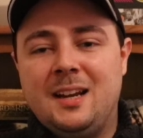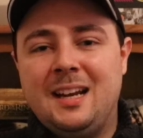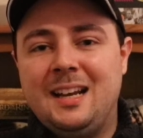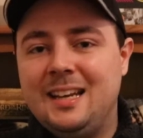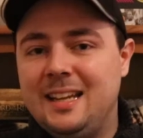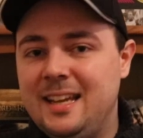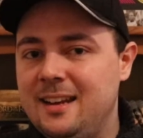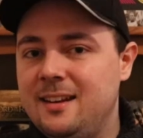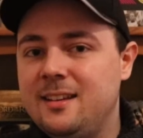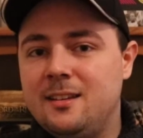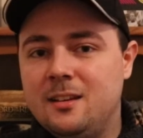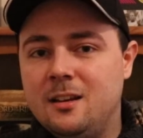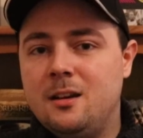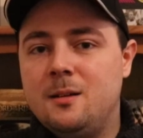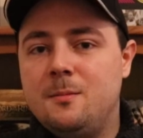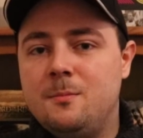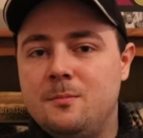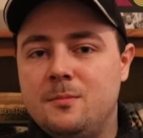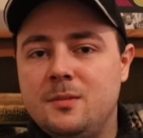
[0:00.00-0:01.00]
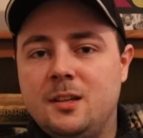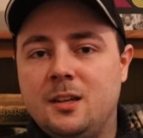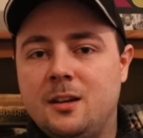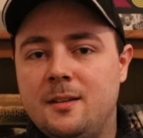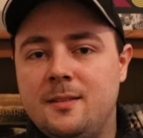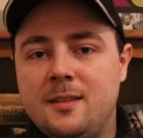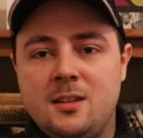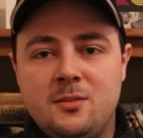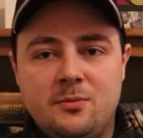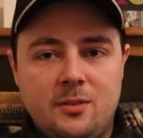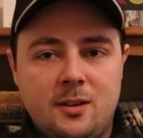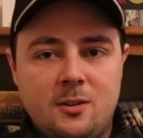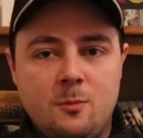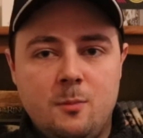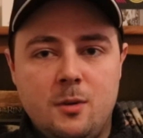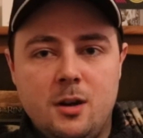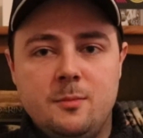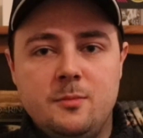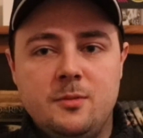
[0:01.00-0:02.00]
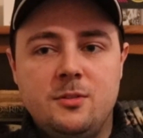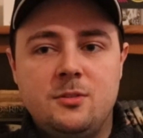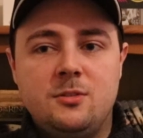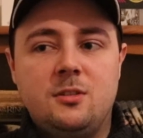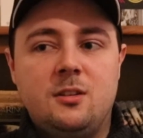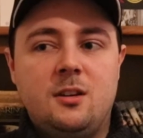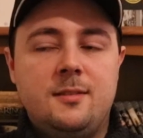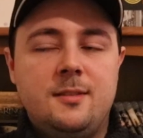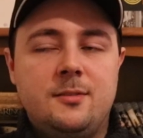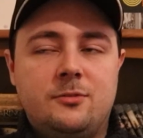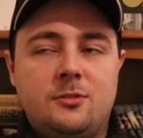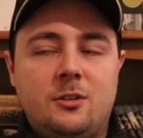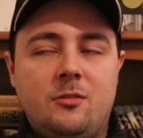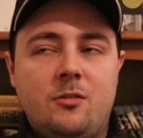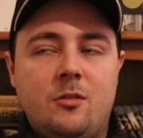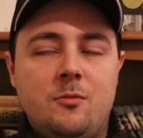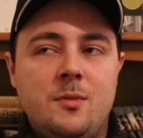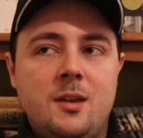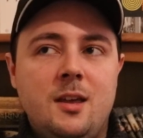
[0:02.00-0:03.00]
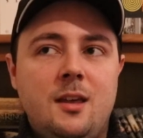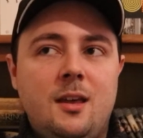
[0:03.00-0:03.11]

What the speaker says: clearly, you know, in these final moments in the throne room,